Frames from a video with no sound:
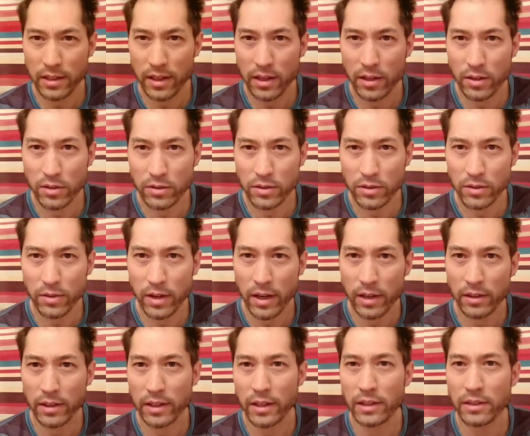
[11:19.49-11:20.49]
that goes
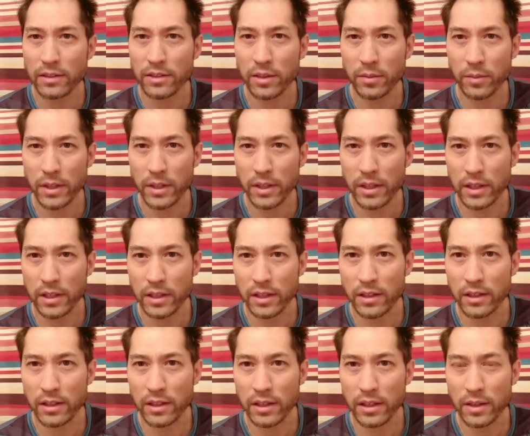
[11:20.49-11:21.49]
around like some of
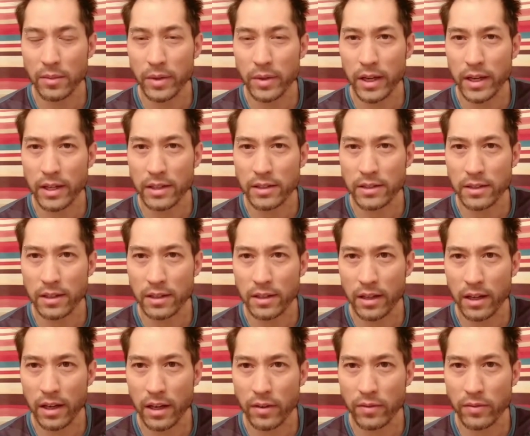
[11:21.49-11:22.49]
the knee pads that
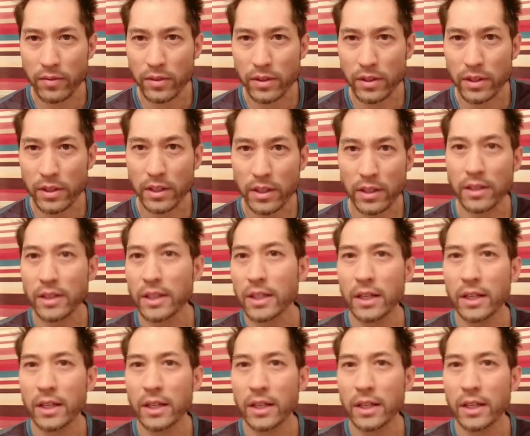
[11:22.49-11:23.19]
they have for, like,